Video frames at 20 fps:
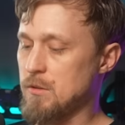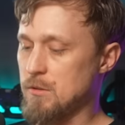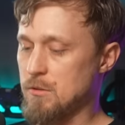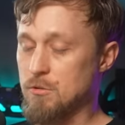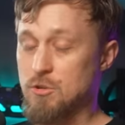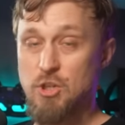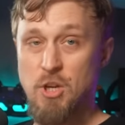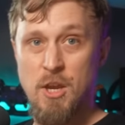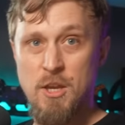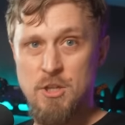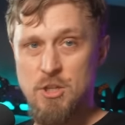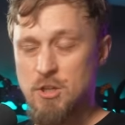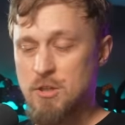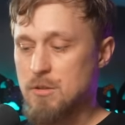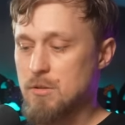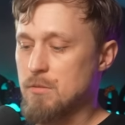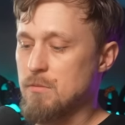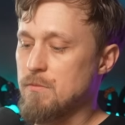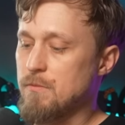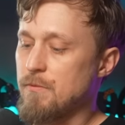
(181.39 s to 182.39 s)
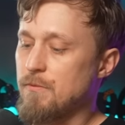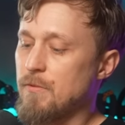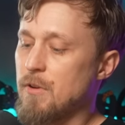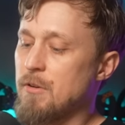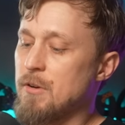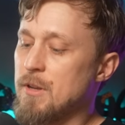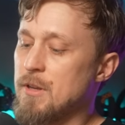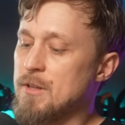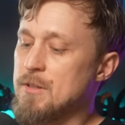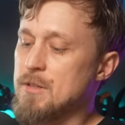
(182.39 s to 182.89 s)
To change it,
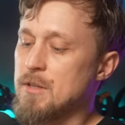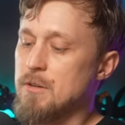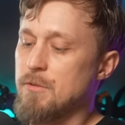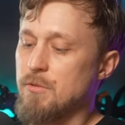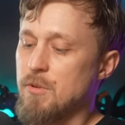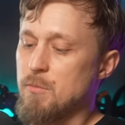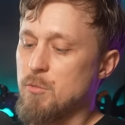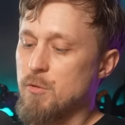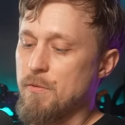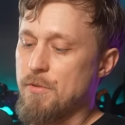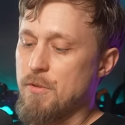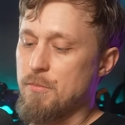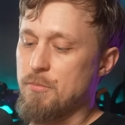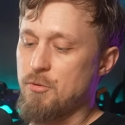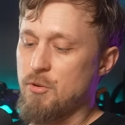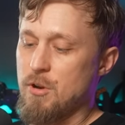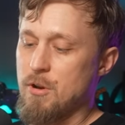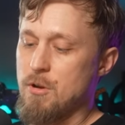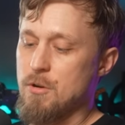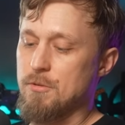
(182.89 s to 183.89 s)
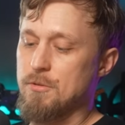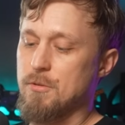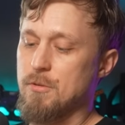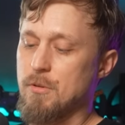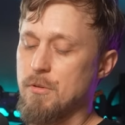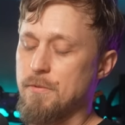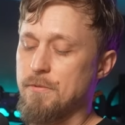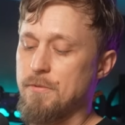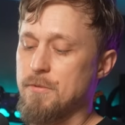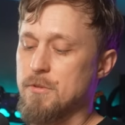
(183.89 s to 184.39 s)
very easy, remove the preload
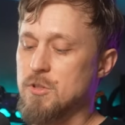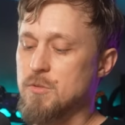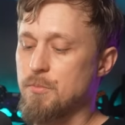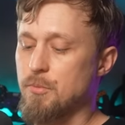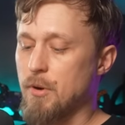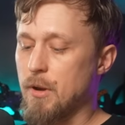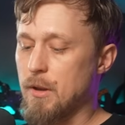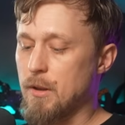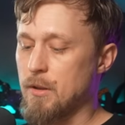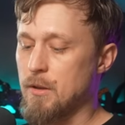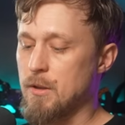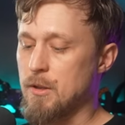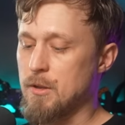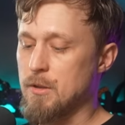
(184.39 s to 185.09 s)
of the spring,